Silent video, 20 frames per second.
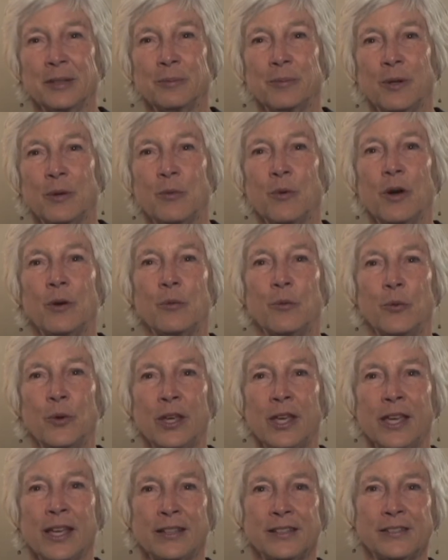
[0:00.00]
But what
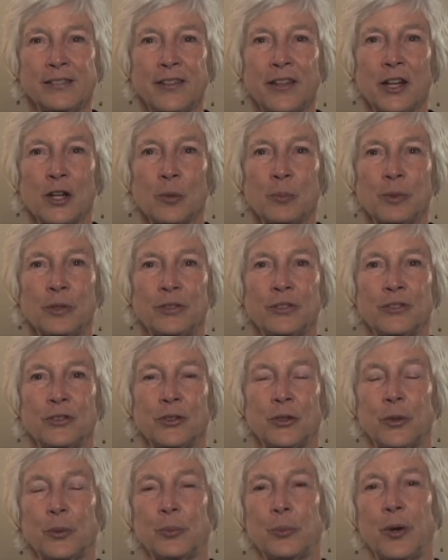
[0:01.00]
we as therapists
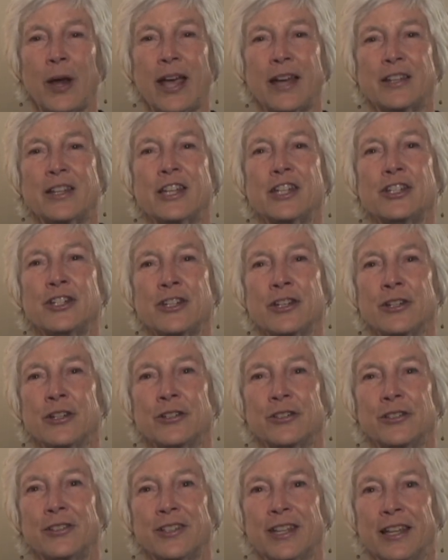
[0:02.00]
or
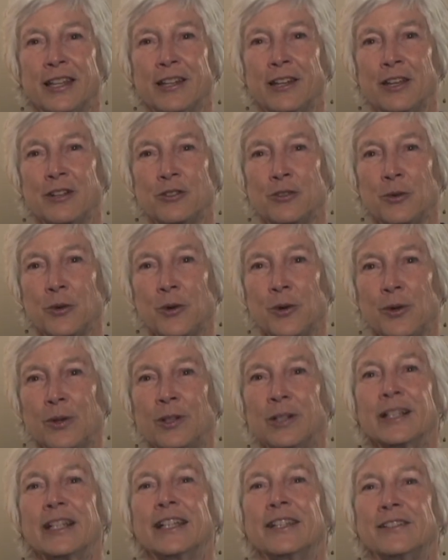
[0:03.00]
practitioners can
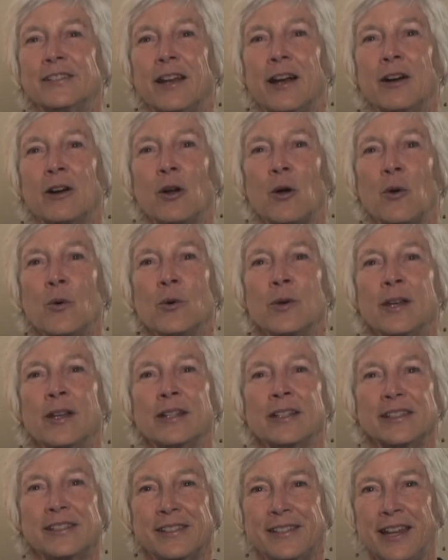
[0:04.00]
control is our own
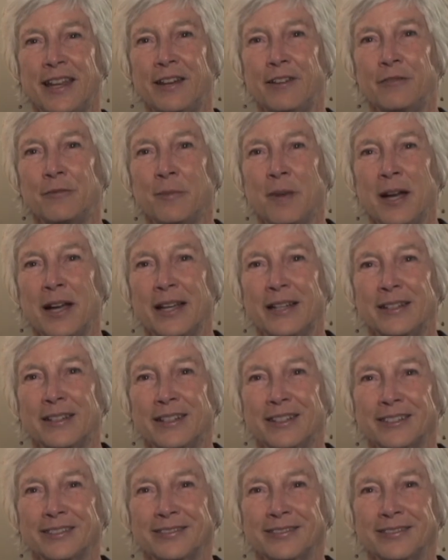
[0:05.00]
state of mind.